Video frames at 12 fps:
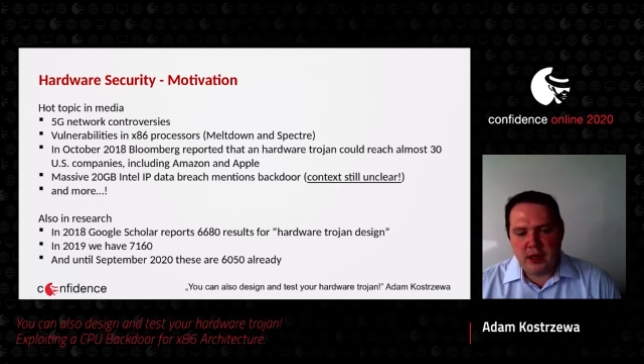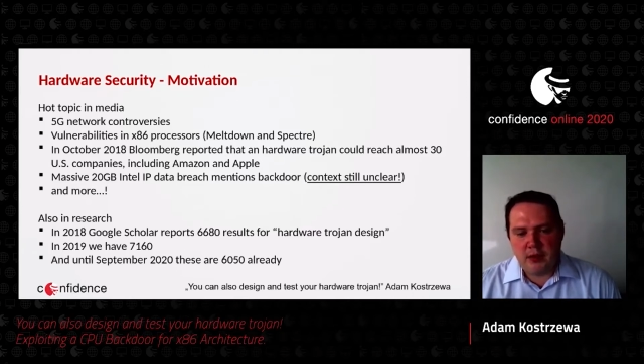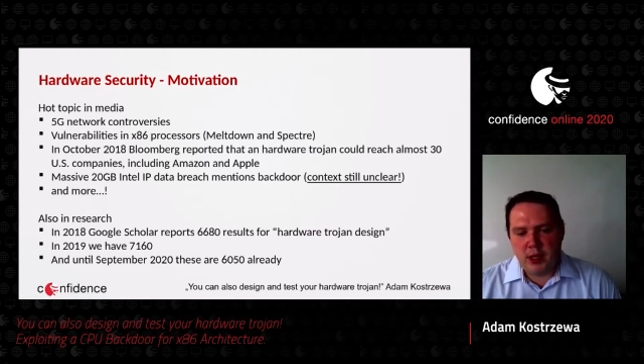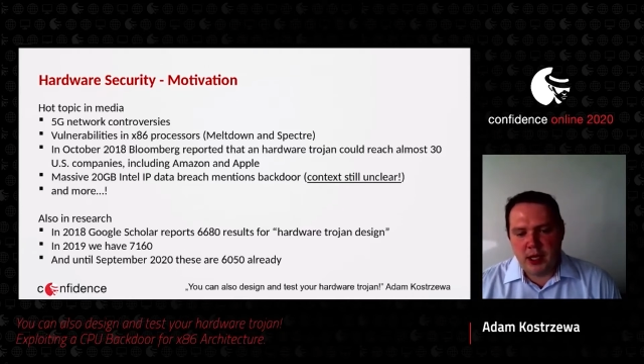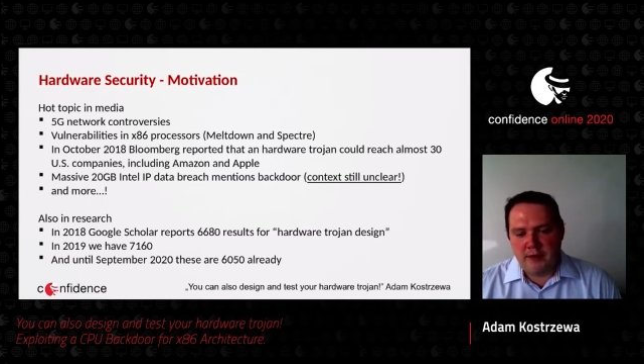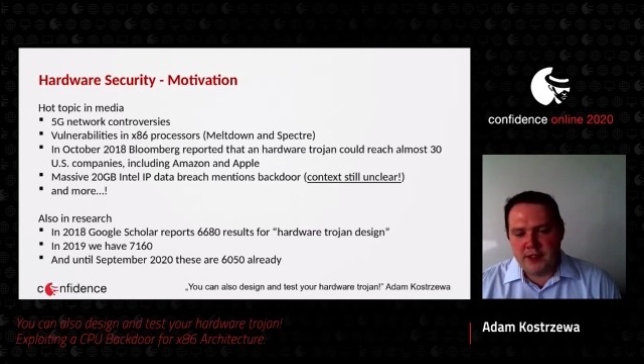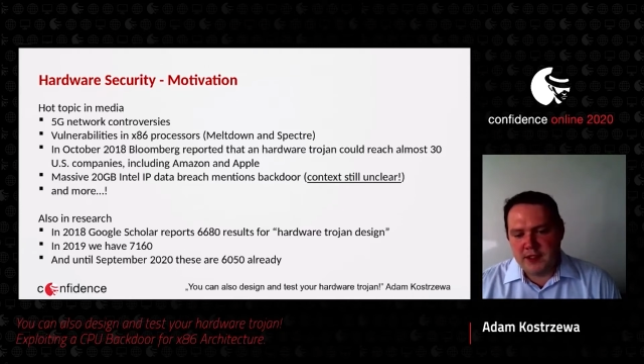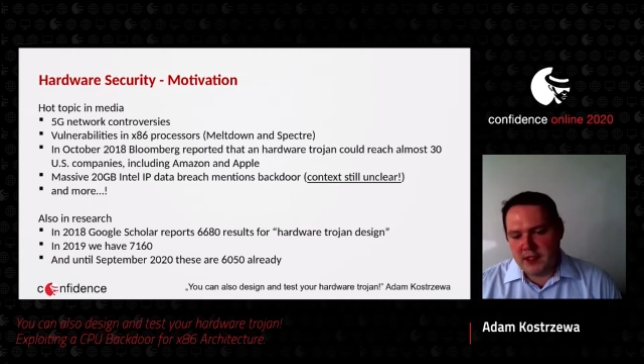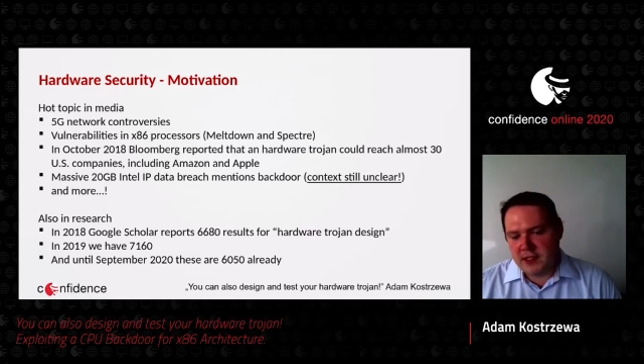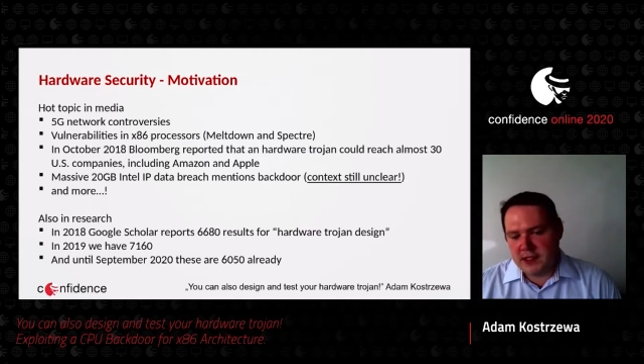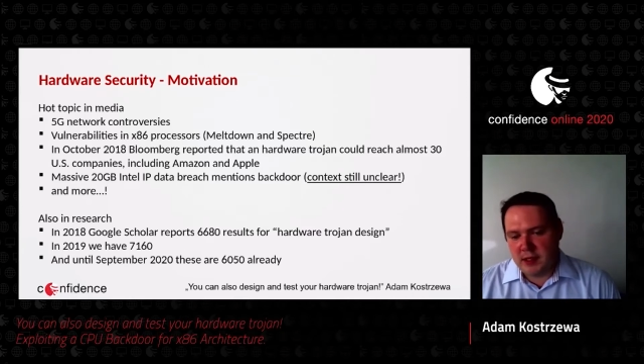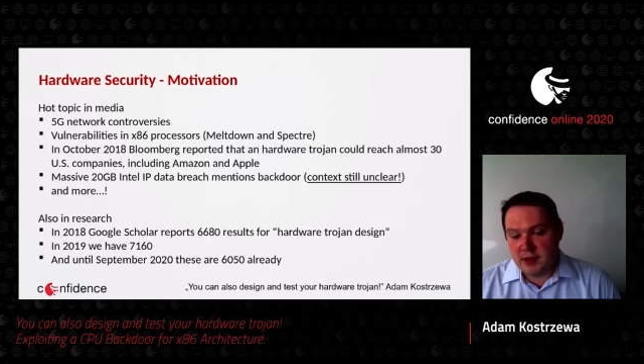we have
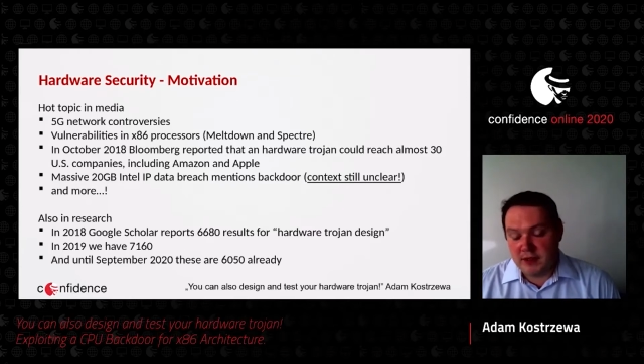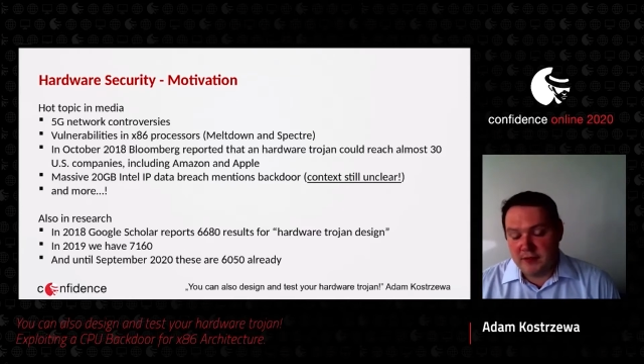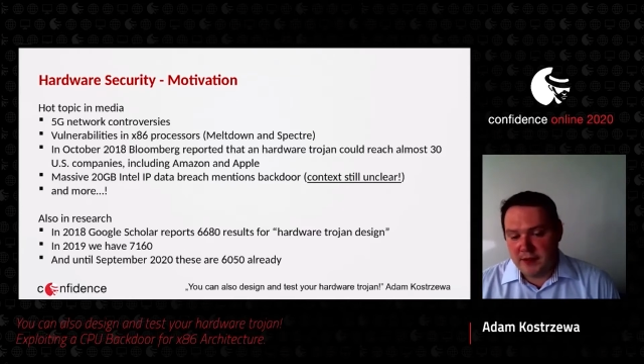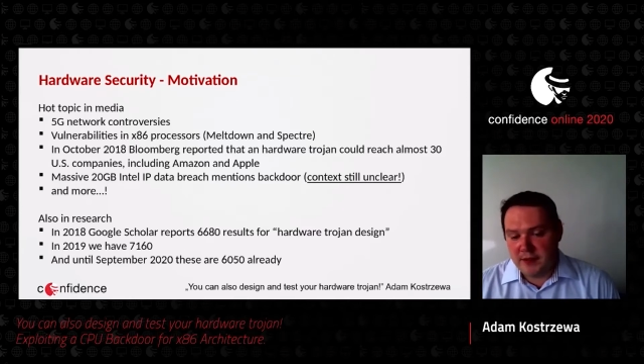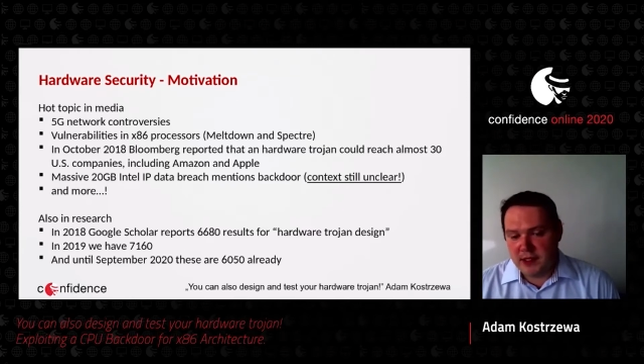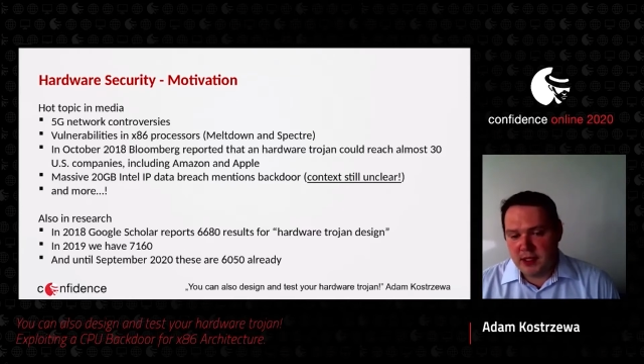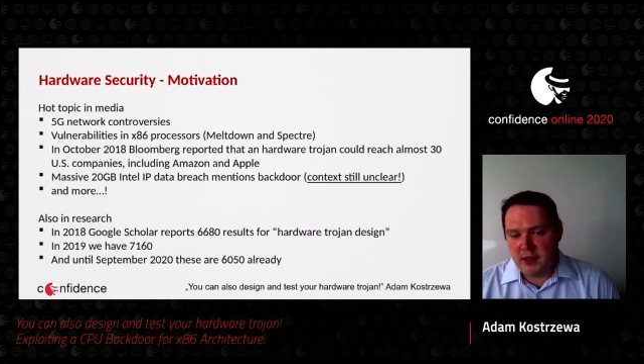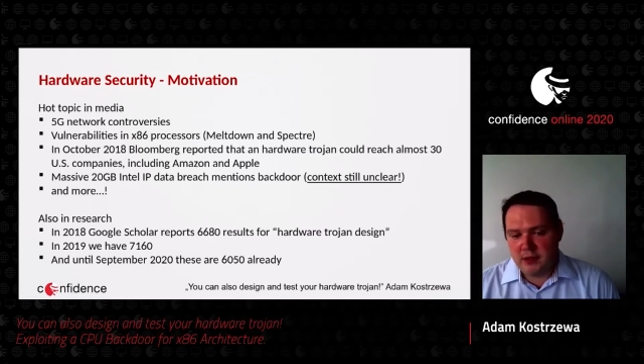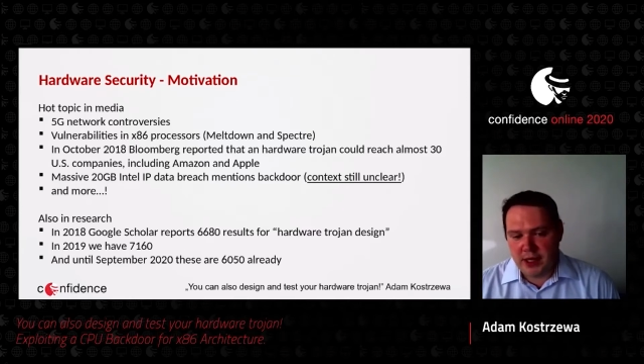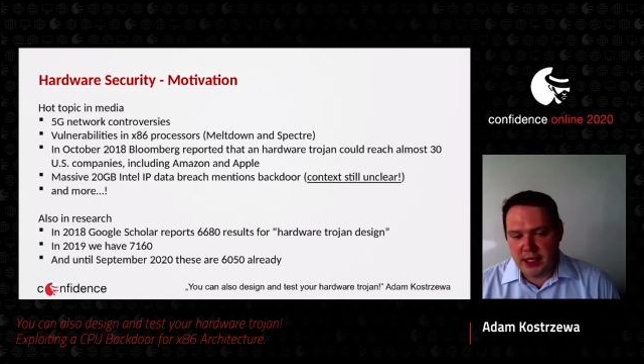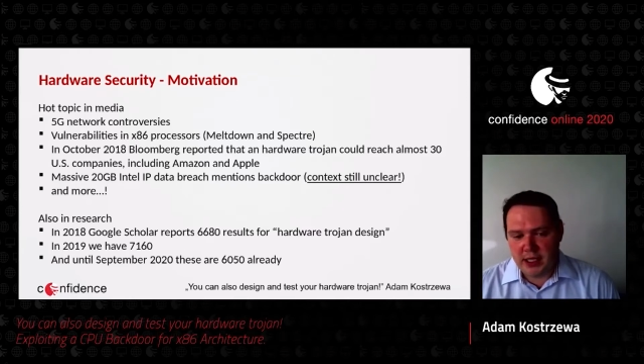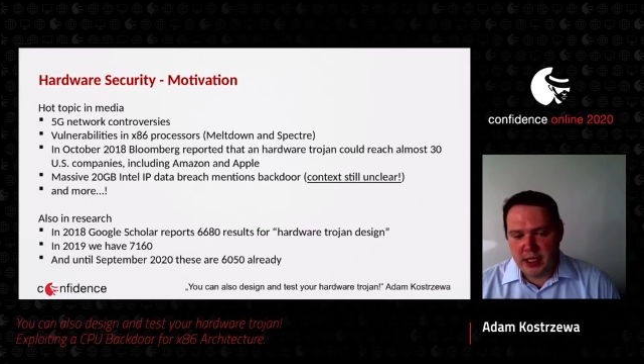6,050
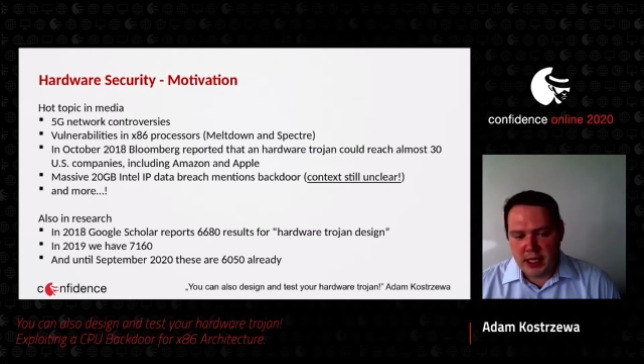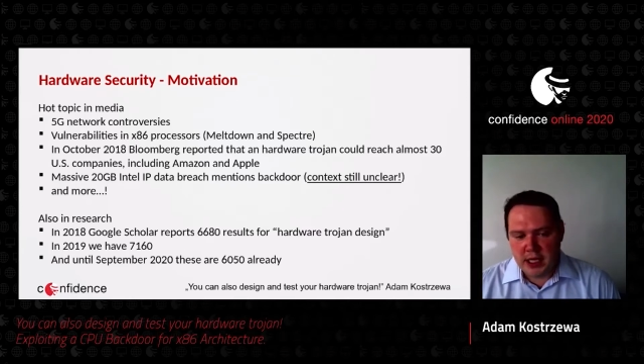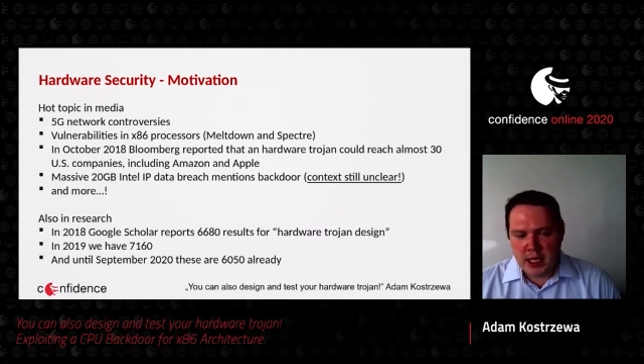already,